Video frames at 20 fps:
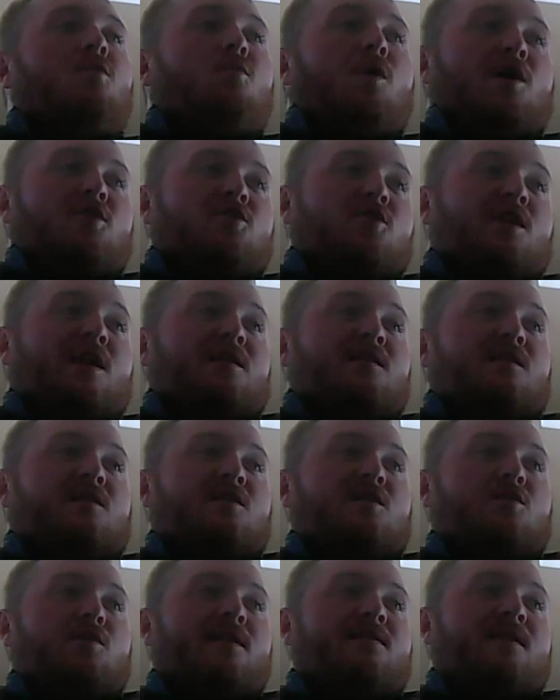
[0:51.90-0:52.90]
Washington.
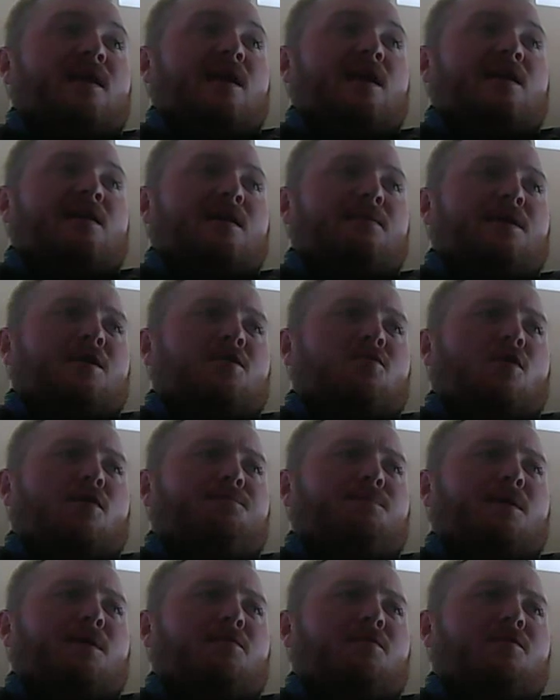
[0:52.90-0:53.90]
U.S. economic
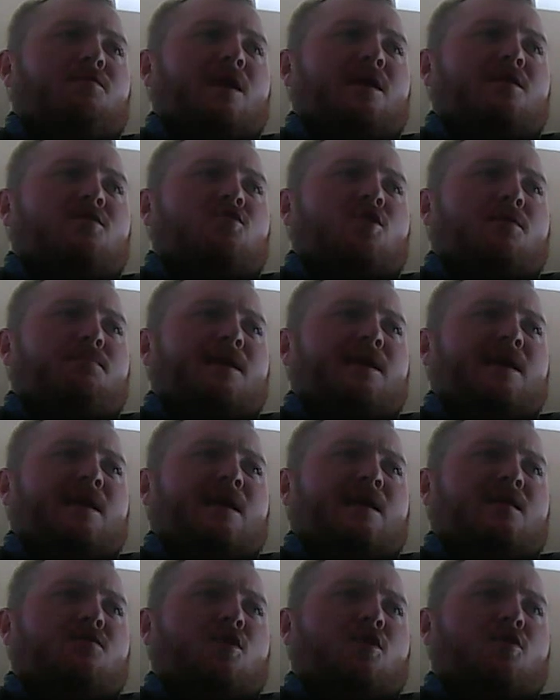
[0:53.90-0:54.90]
growth rate sharply in
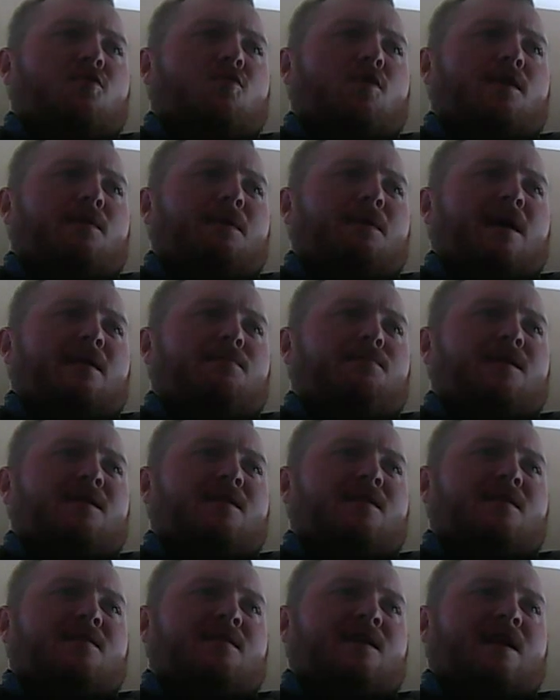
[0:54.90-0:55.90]
the third quarter as
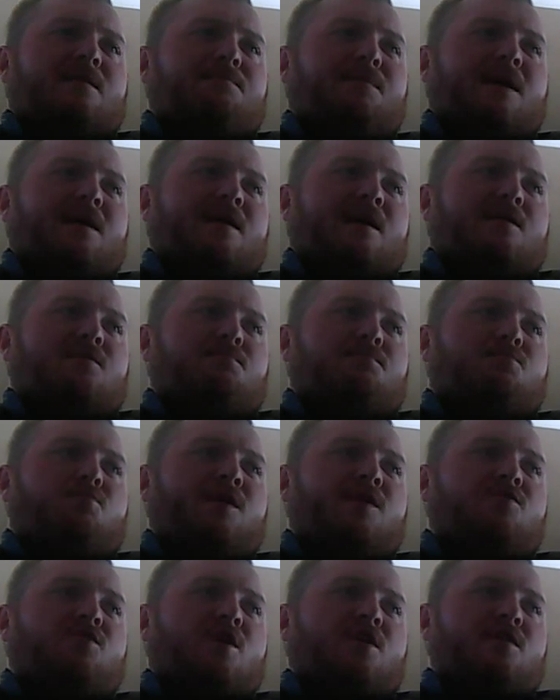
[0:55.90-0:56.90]
businesses cut back on
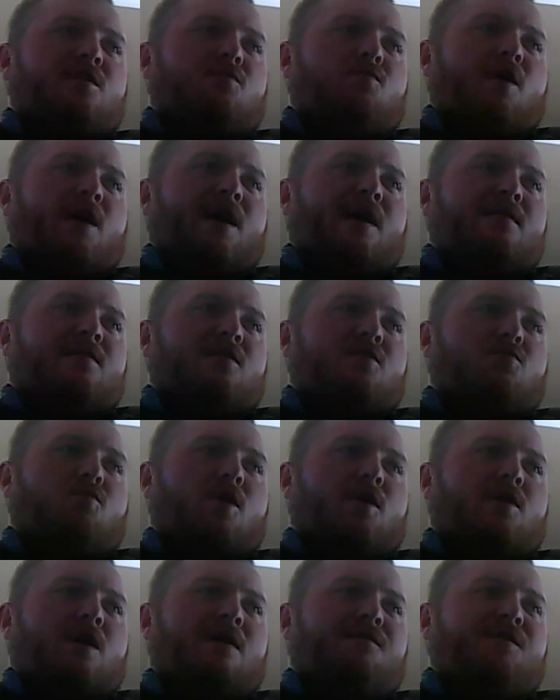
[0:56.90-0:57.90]
restocking the warehouse at a
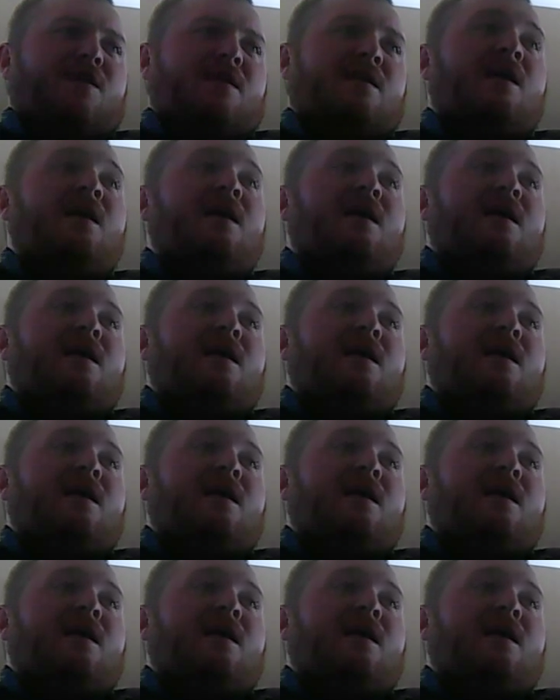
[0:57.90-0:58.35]
work-off in